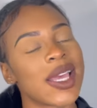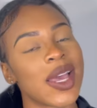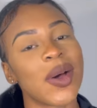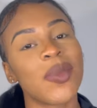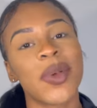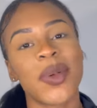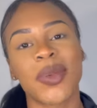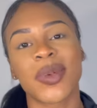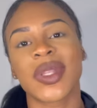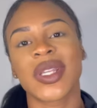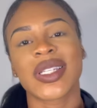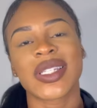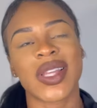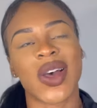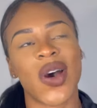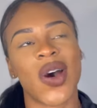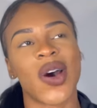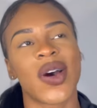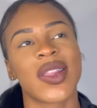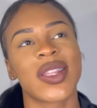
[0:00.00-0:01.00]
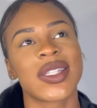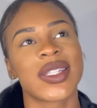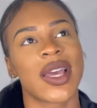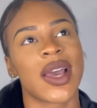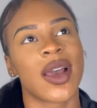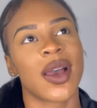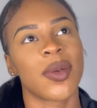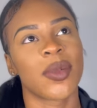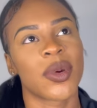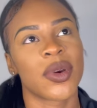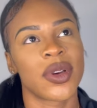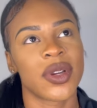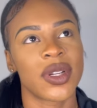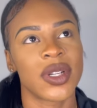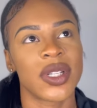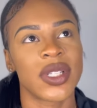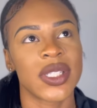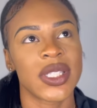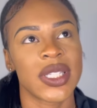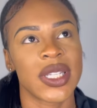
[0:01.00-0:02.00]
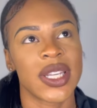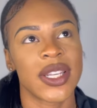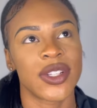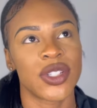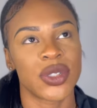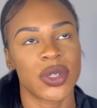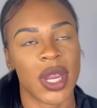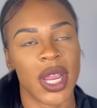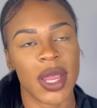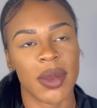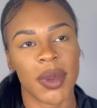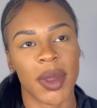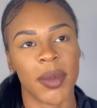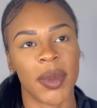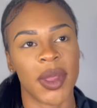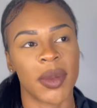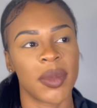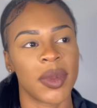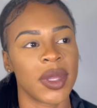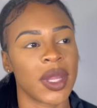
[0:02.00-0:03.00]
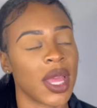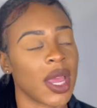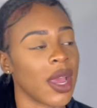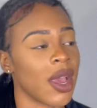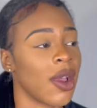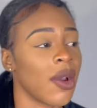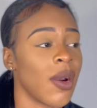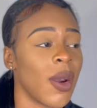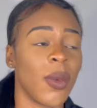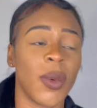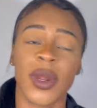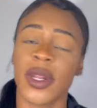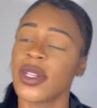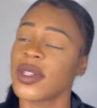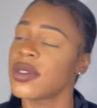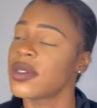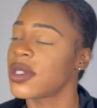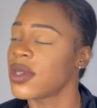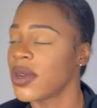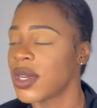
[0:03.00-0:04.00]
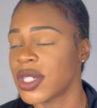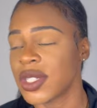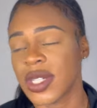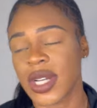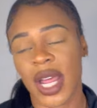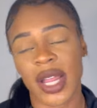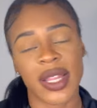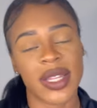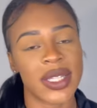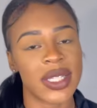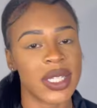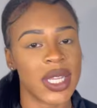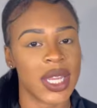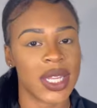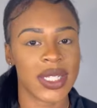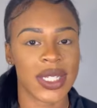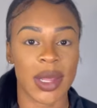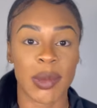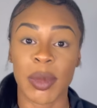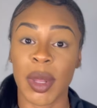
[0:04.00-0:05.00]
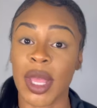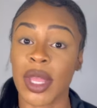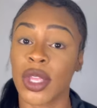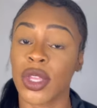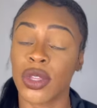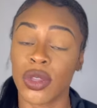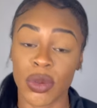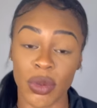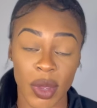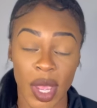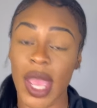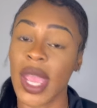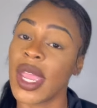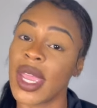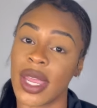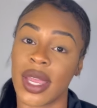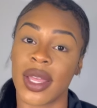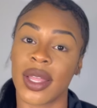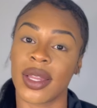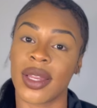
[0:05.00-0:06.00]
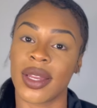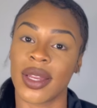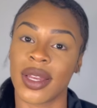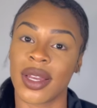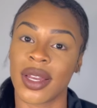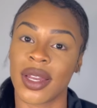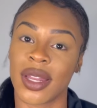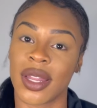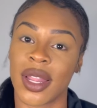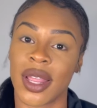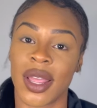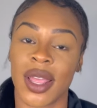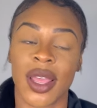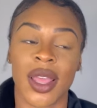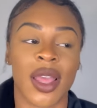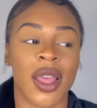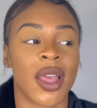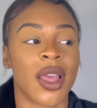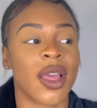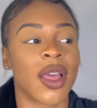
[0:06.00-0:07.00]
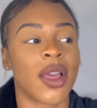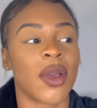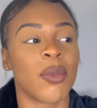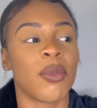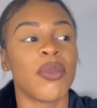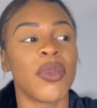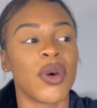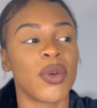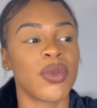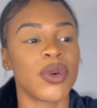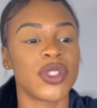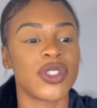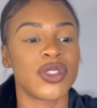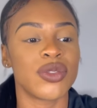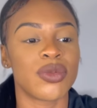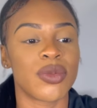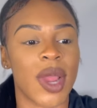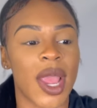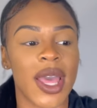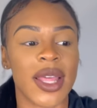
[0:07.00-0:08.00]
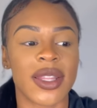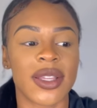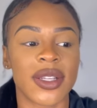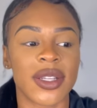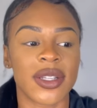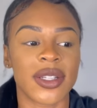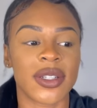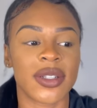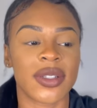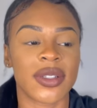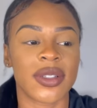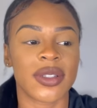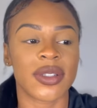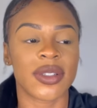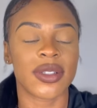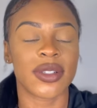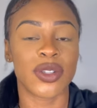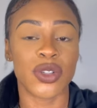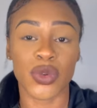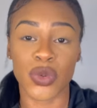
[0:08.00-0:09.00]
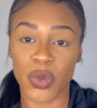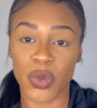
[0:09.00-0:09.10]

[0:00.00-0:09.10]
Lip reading: tell people this all the time. Girls get trained by me and be like, oh, I want to do $200 sets. I'm like, you can. But would you rather do